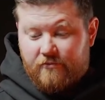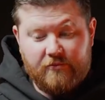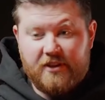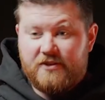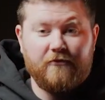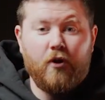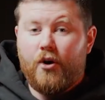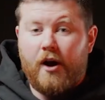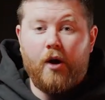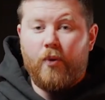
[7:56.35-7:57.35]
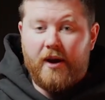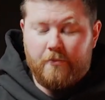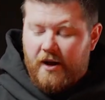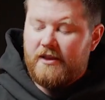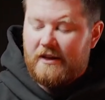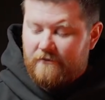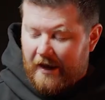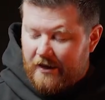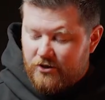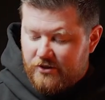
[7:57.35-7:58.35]
is far outweighed by the
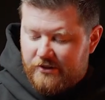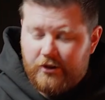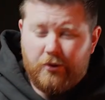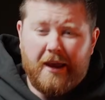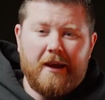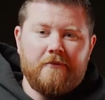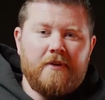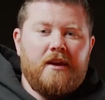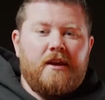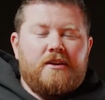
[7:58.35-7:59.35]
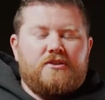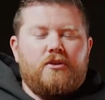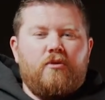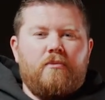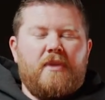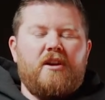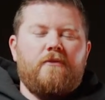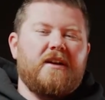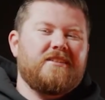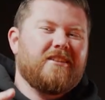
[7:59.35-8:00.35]
advantages that you have. So matter of
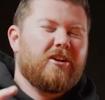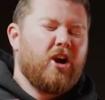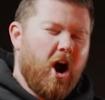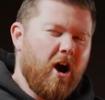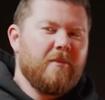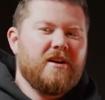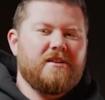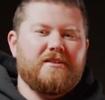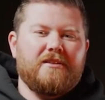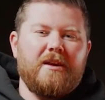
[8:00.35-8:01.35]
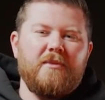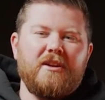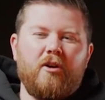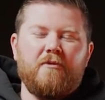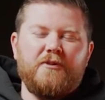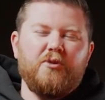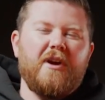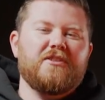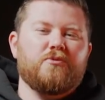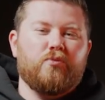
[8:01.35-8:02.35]
fact, in the comments, let me know if you
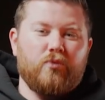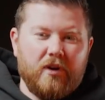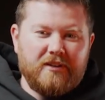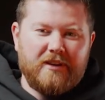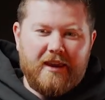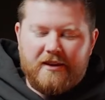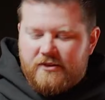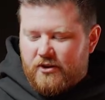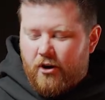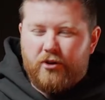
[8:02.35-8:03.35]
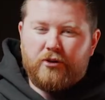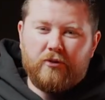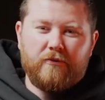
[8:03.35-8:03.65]
guys run cans on your